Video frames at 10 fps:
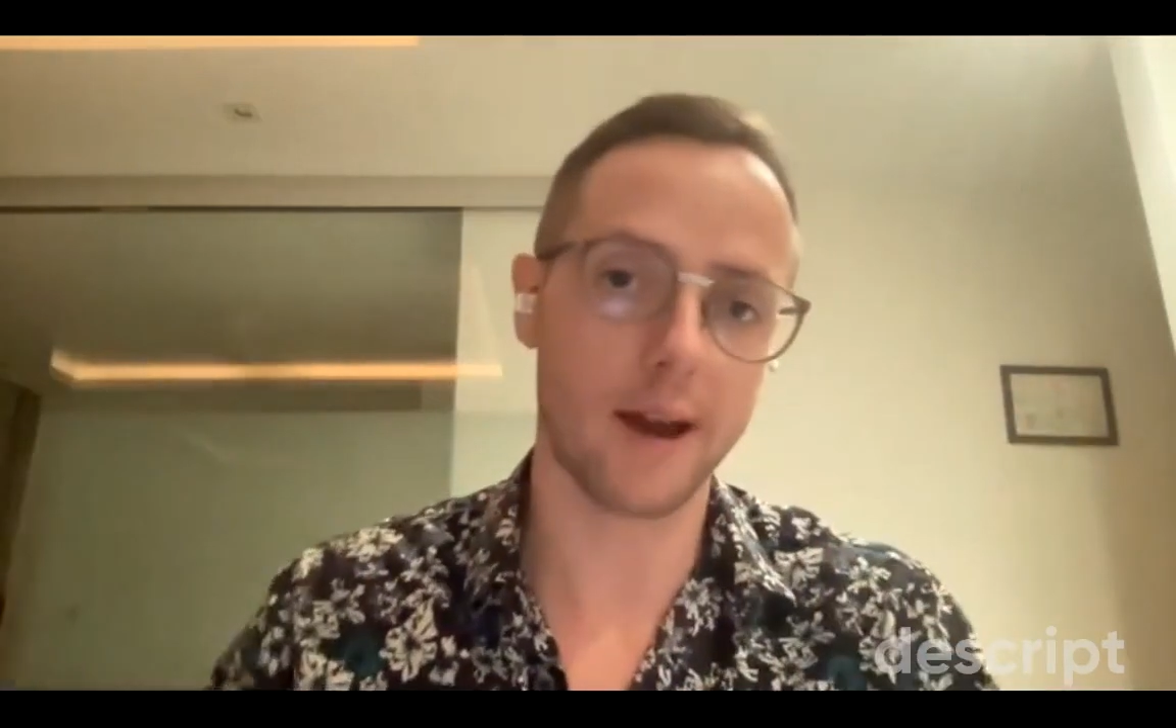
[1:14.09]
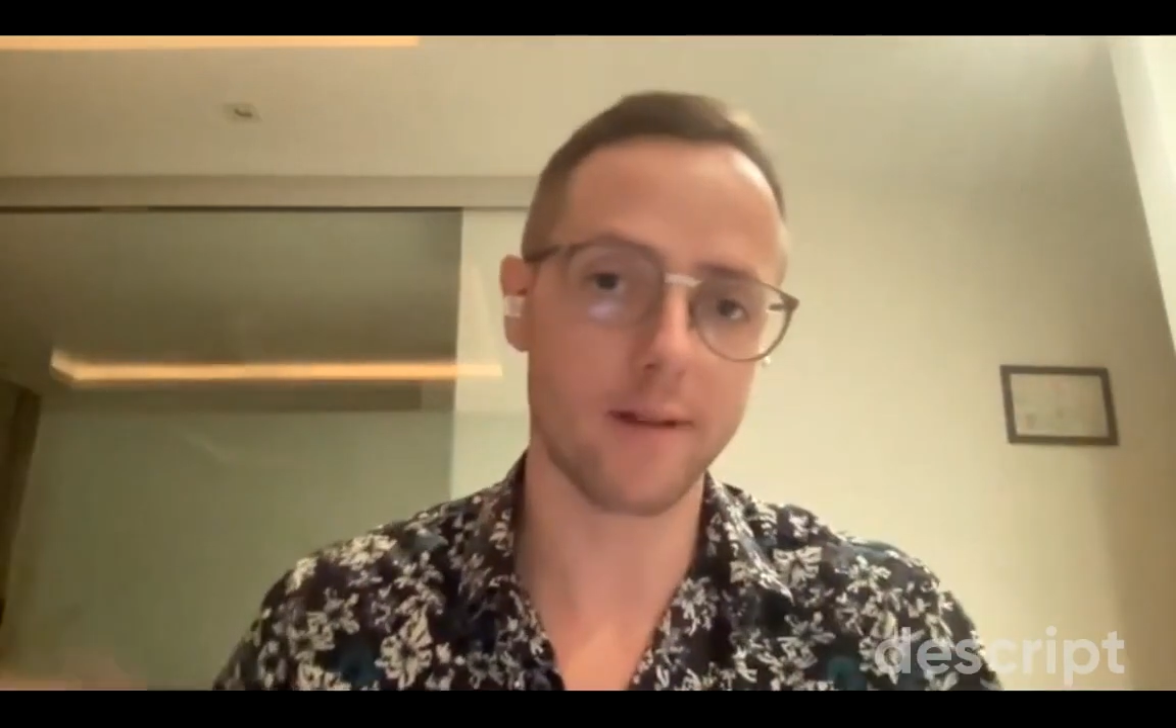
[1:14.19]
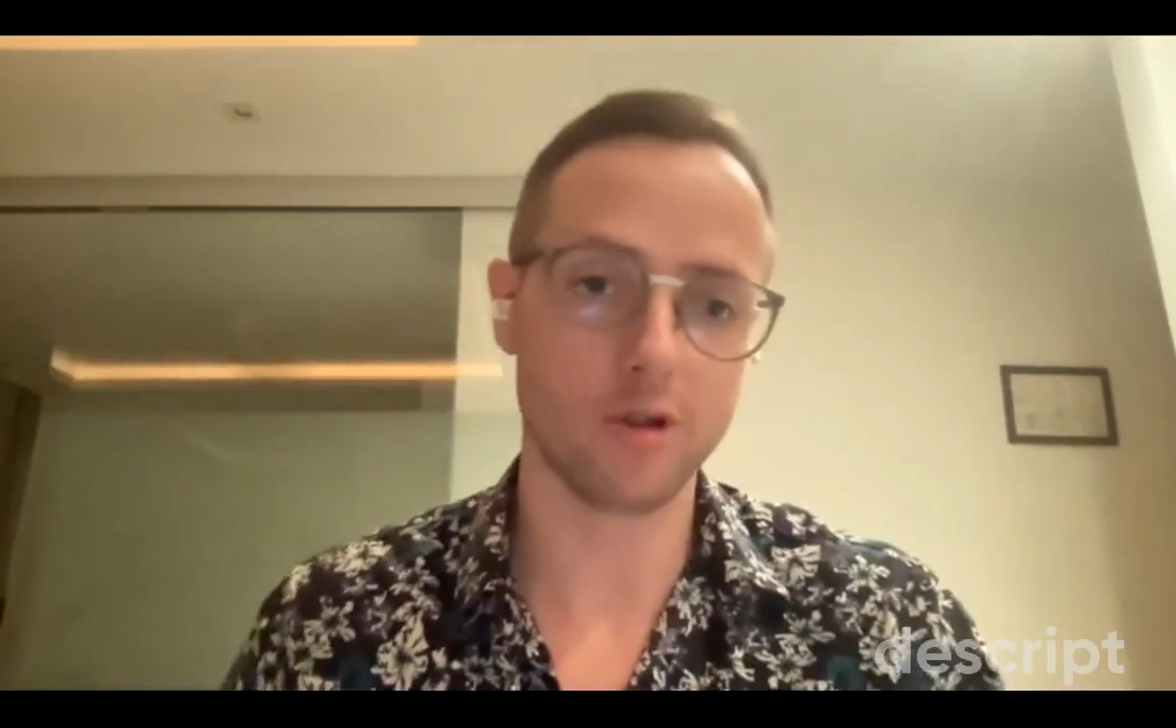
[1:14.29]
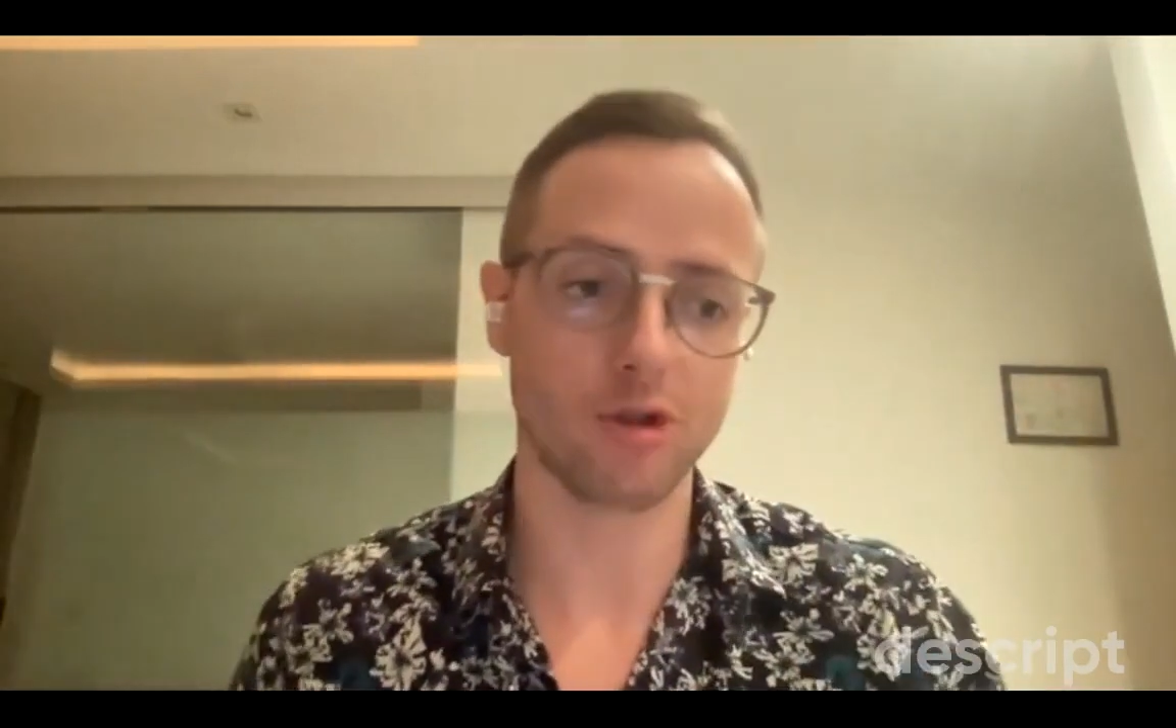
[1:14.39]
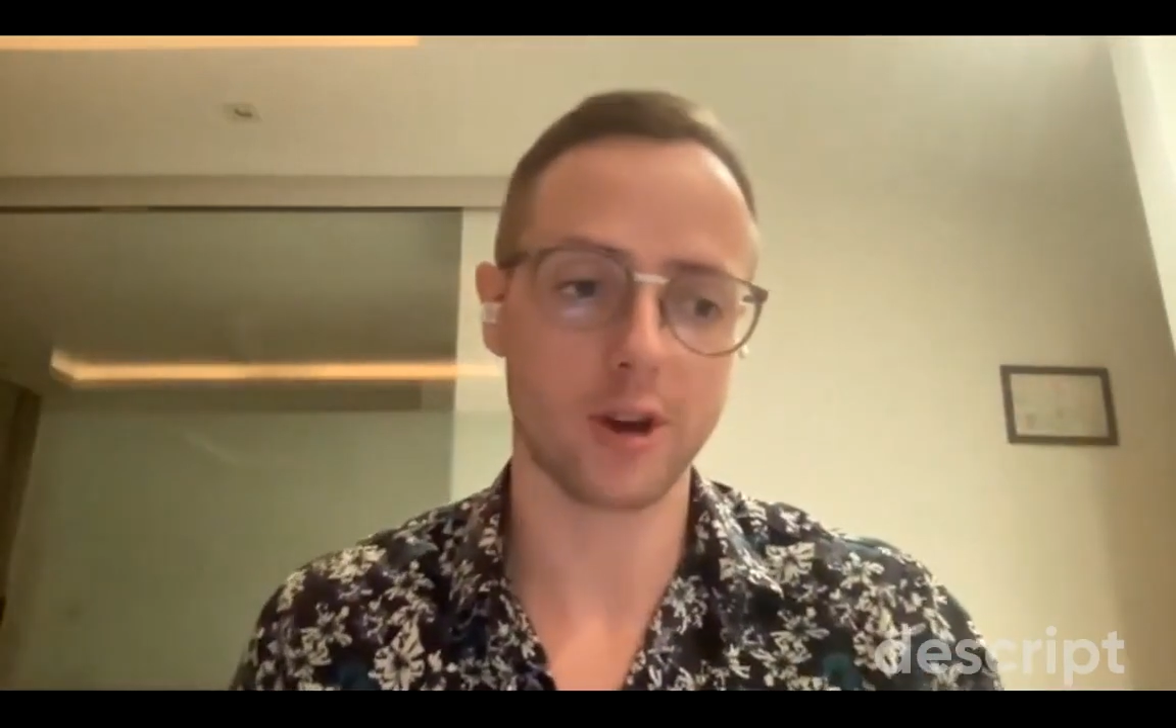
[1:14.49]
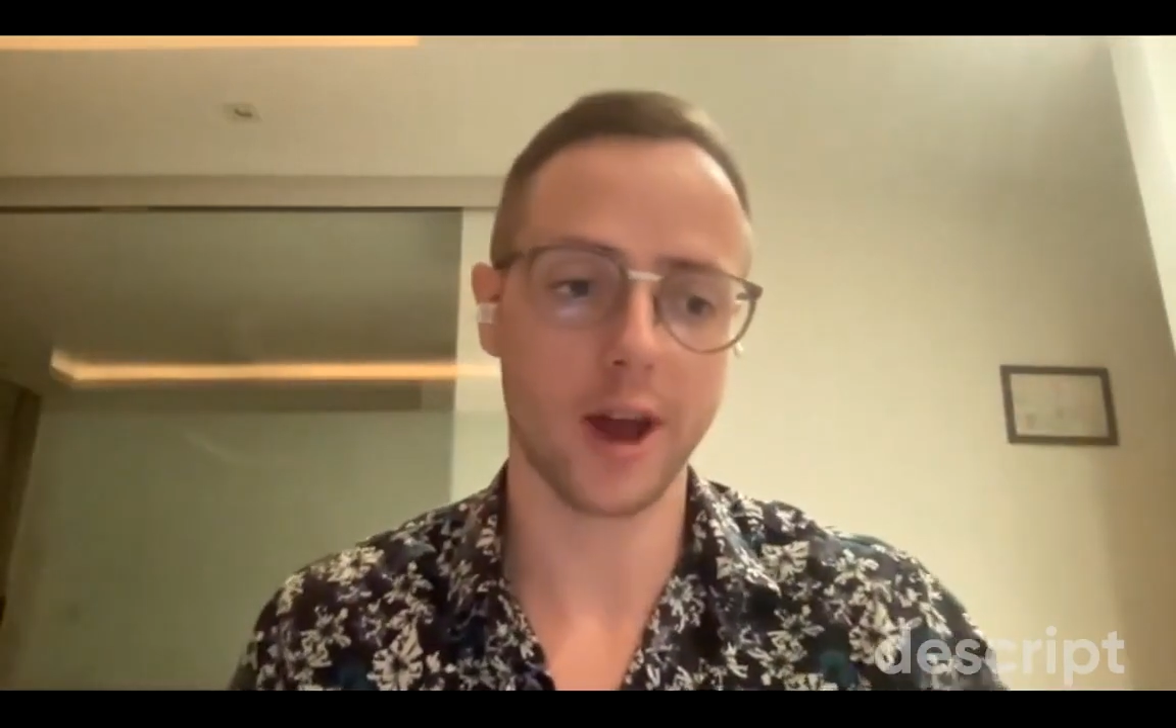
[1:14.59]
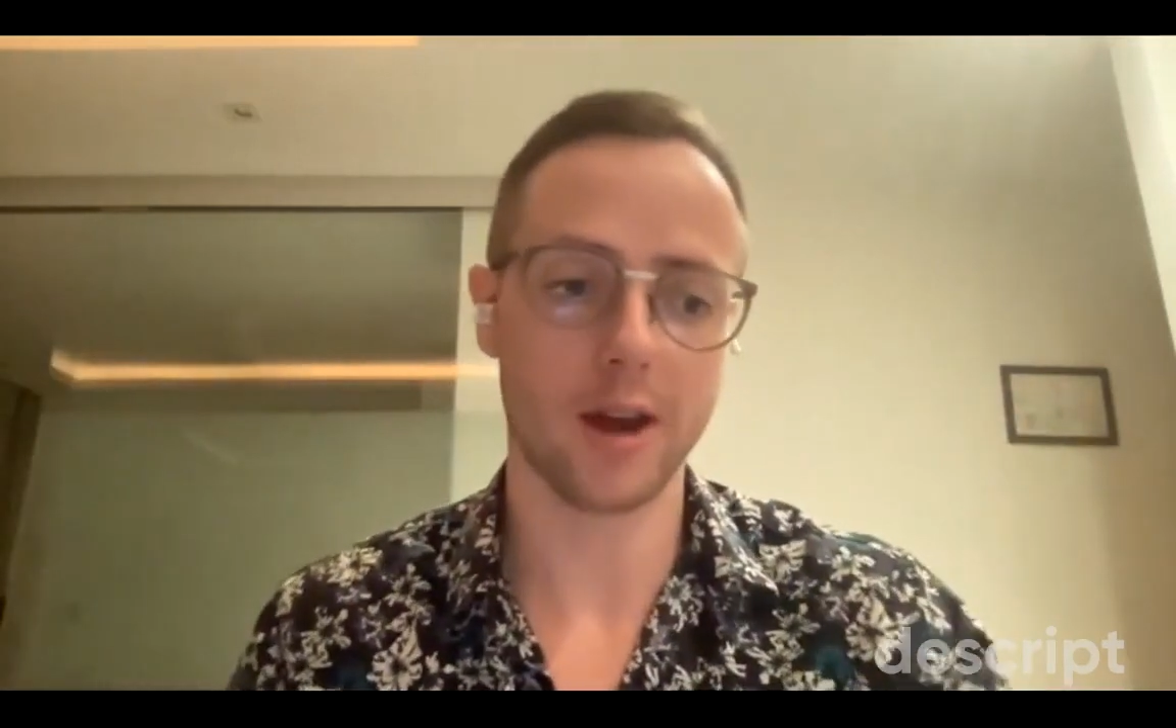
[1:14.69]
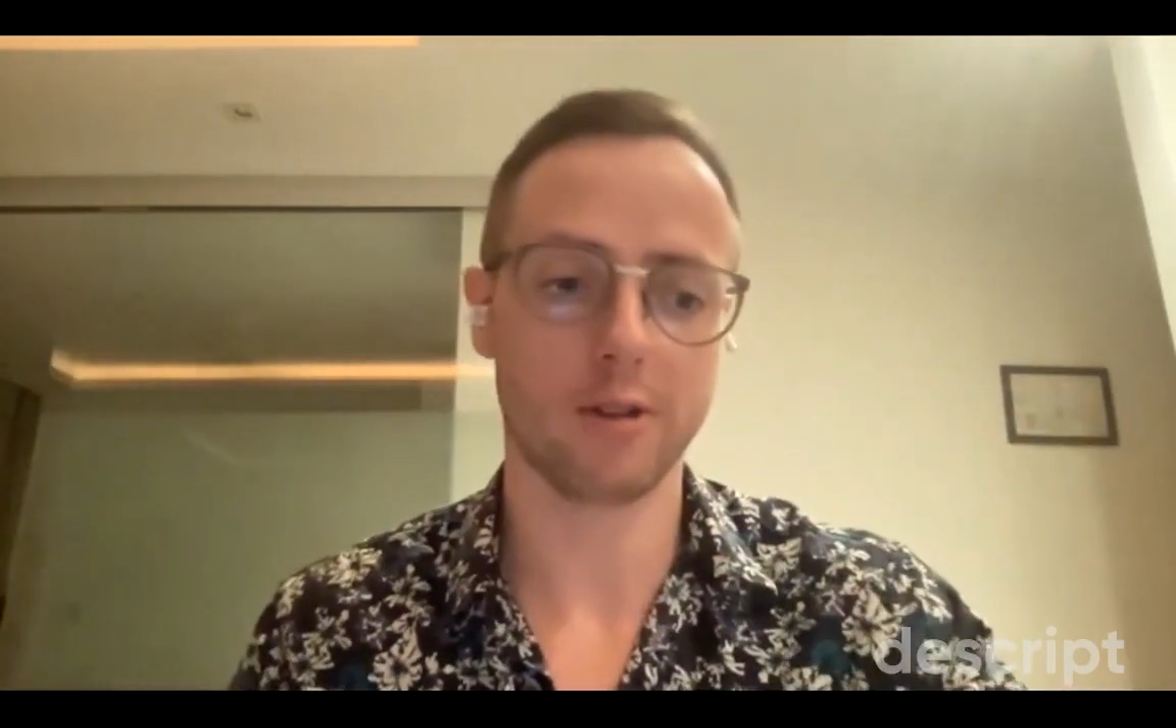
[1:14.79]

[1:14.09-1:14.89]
500K.